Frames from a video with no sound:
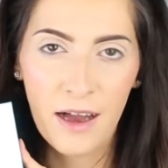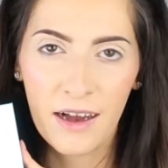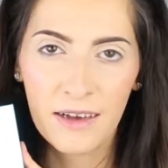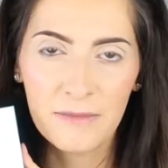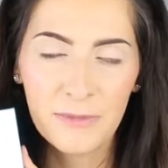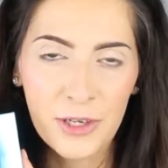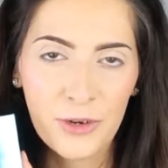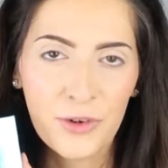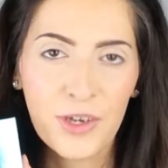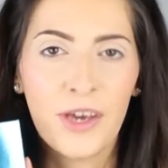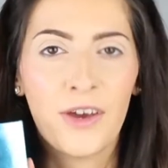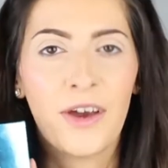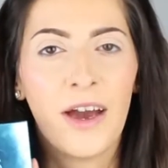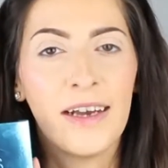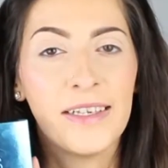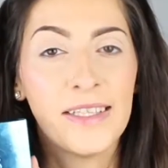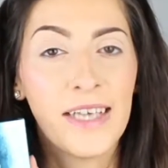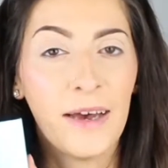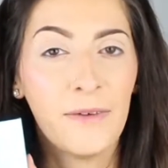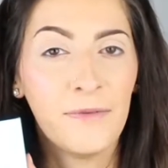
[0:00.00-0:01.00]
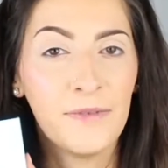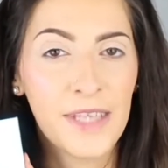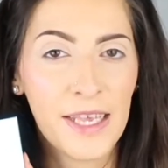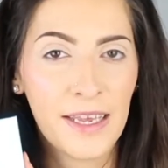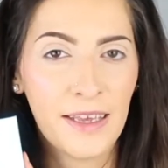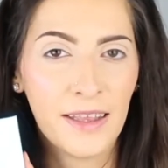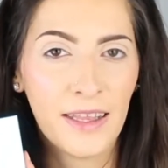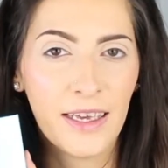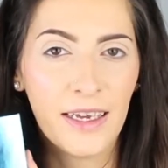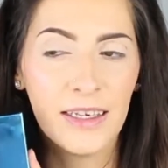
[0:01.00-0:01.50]
I'm sure you guys have
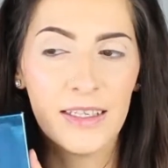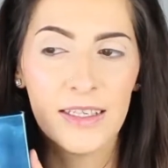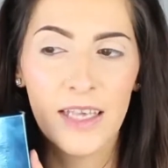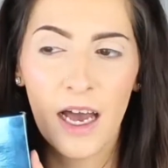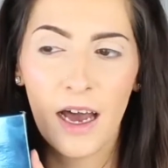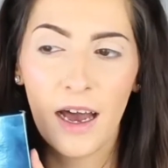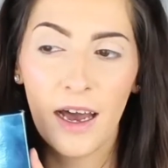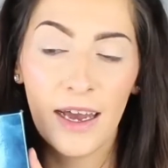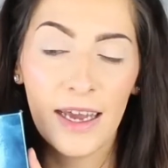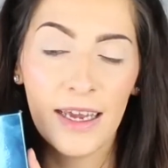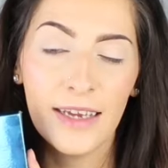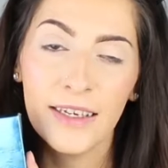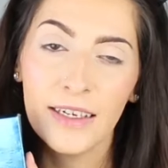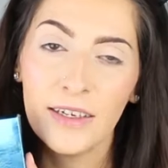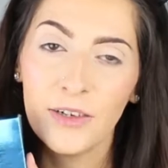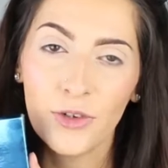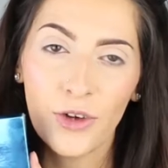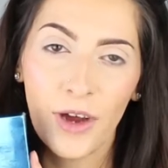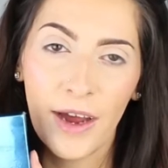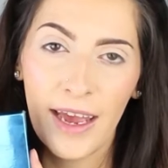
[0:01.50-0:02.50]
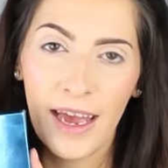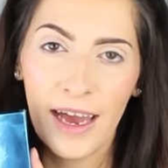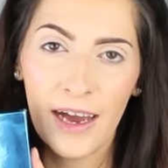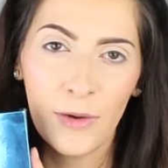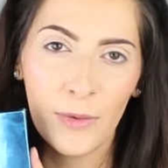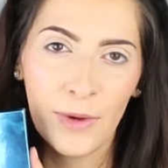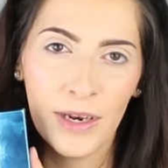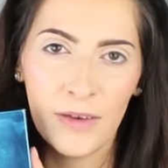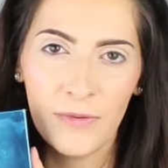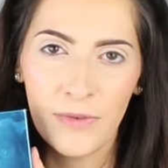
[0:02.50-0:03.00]
seen this. I didn't try it
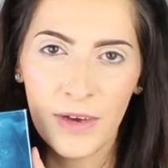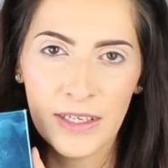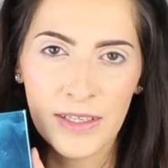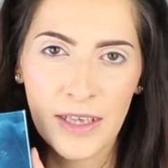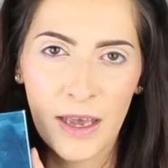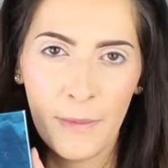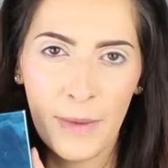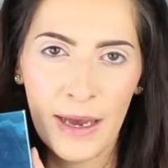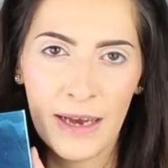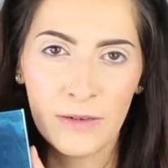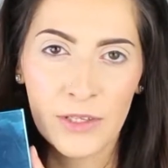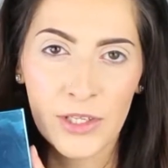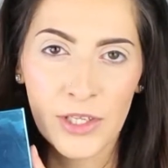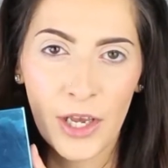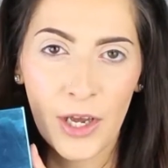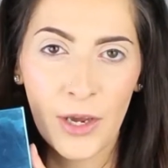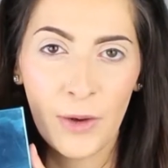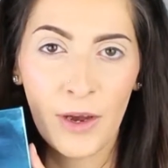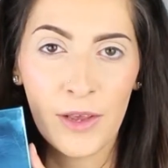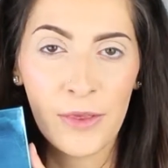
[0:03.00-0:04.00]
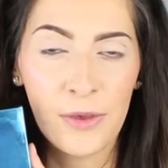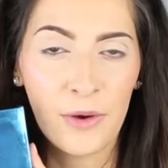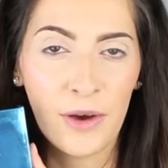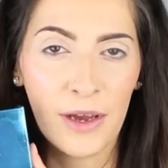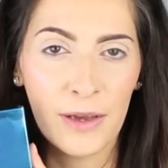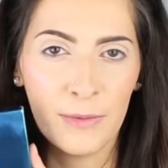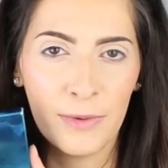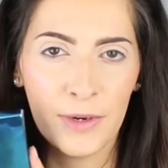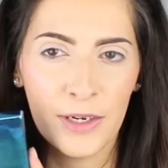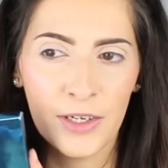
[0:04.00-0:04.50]
out when it first came out, so I
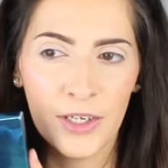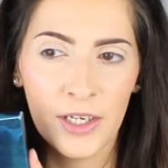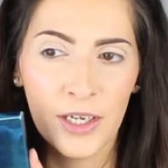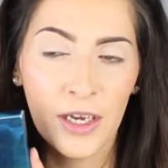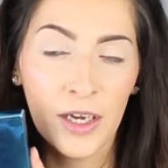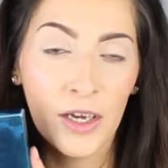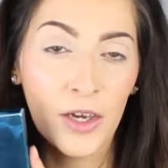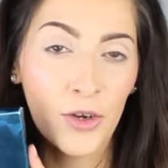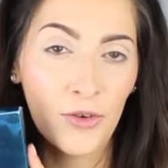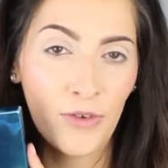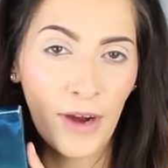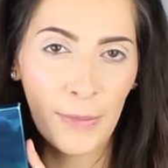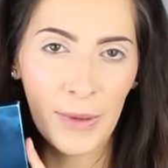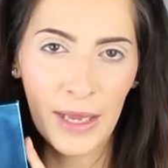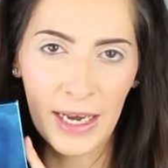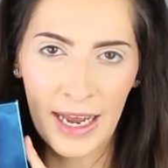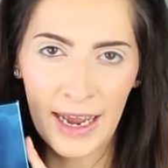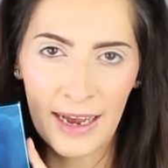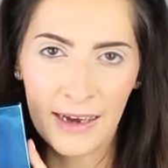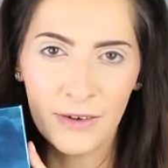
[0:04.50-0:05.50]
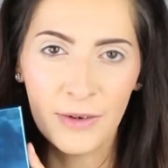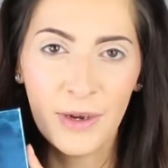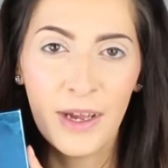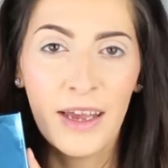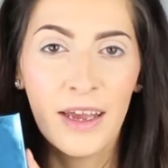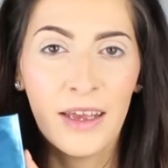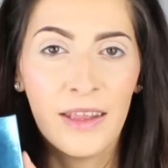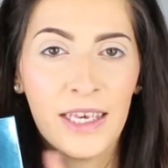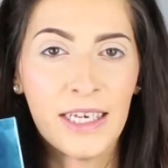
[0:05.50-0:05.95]
thought I would grab it now.